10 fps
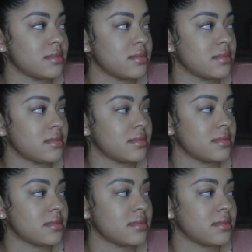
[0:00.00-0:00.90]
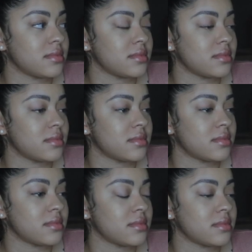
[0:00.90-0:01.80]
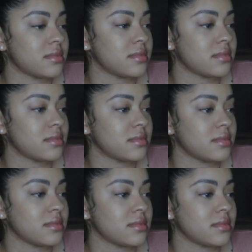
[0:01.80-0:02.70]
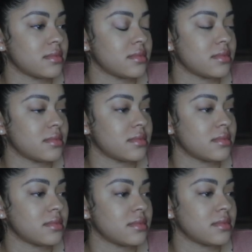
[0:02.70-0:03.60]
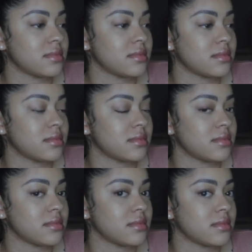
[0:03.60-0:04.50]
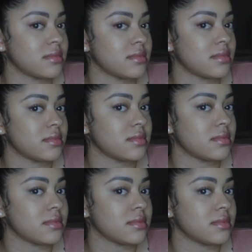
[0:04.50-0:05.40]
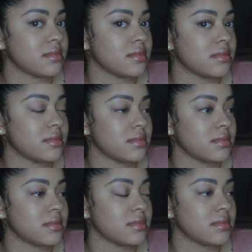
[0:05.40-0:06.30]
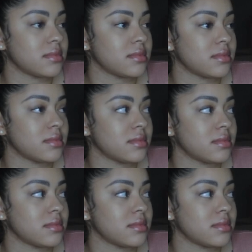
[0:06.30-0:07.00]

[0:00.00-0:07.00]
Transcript: (silent)